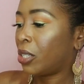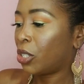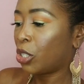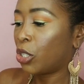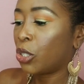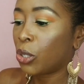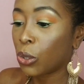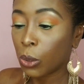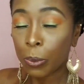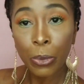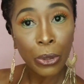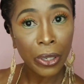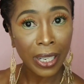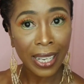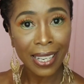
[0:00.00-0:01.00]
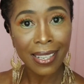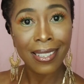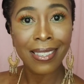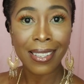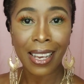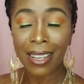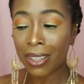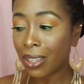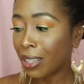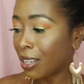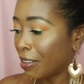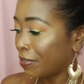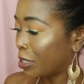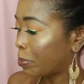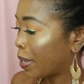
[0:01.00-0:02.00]
Super nice, I
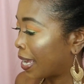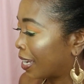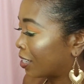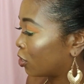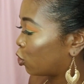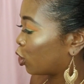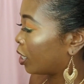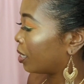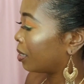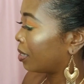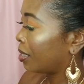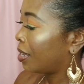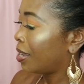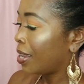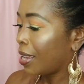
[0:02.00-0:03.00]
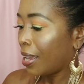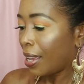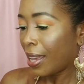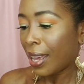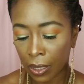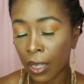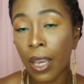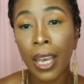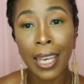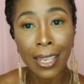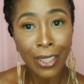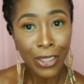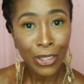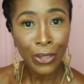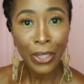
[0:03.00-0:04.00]
love the packaging.
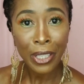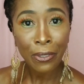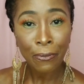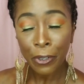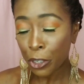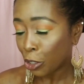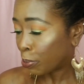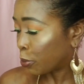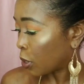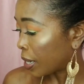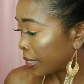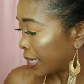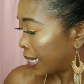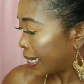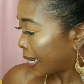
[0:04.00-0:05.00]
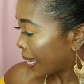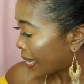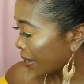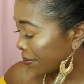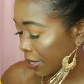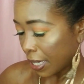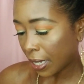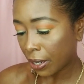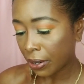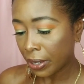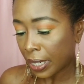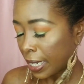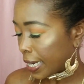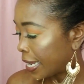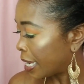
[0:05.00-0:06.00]
So this first bra that I have
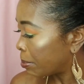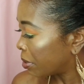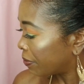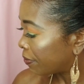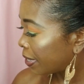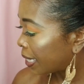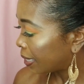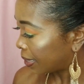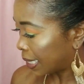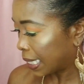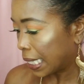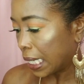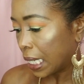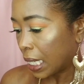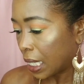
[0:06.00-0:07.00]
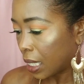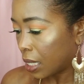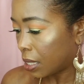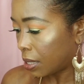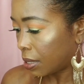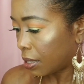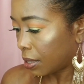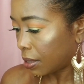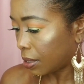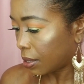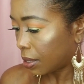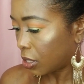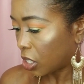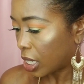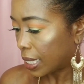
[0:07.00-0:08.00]
here, the name of it is, this
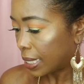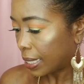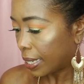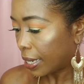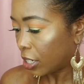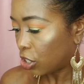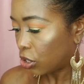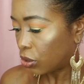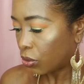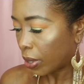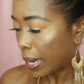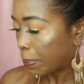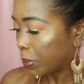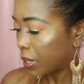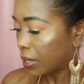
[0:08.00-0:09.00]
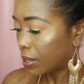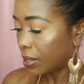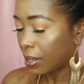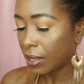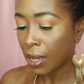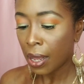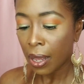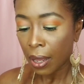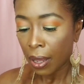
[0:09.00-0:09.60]
is just a strapless